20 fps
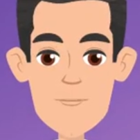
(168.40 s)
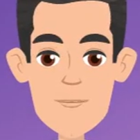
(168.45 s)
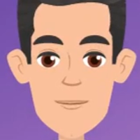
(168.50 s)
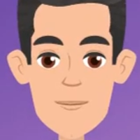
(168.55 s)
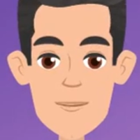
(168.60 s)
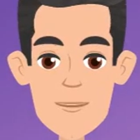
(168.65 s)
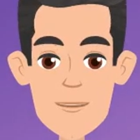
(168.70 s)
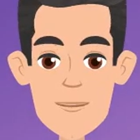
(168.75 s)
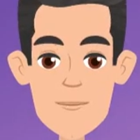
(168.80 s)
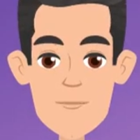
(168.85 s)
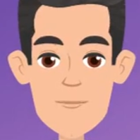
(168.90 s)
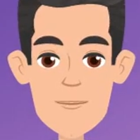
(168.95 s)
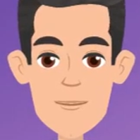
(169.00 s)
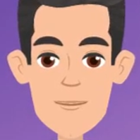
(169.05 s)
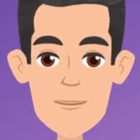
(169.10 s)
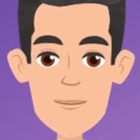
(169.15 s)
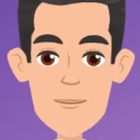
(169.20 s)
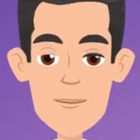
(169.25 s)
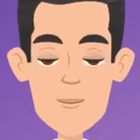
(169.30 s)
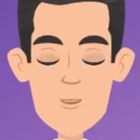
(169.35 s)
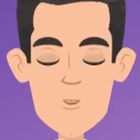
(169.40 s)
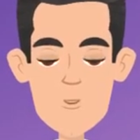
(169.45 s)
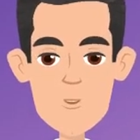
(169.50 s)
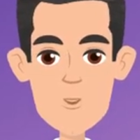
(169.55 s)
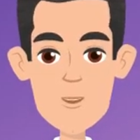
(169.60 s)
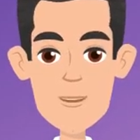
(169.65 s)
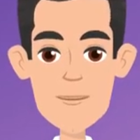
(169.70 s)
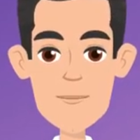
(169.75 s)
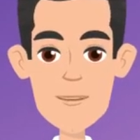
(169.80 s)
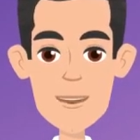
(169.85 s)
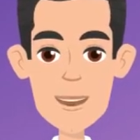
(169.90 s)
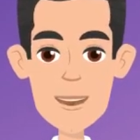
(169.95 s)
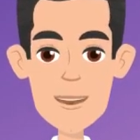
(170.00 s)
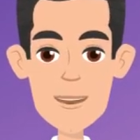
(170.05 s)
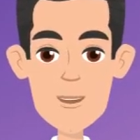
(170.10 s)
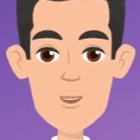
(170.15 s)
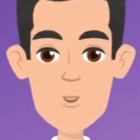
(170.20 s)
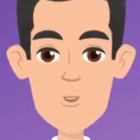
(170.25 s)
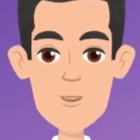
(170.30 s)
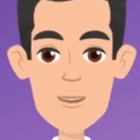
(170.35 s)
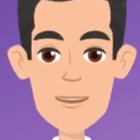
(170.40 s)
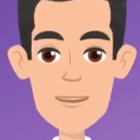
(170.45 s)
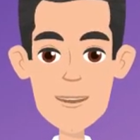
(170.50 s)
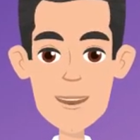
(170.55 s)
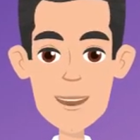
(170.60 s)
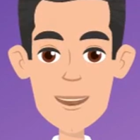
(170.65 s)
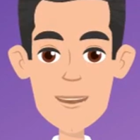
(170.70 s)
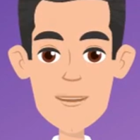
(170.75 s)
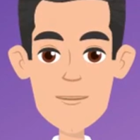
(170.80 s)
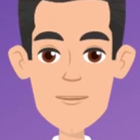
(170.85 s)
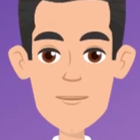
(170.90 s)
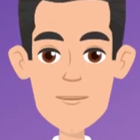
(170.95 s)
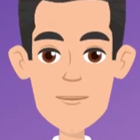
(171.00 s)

Tips: use a spatula with a thin,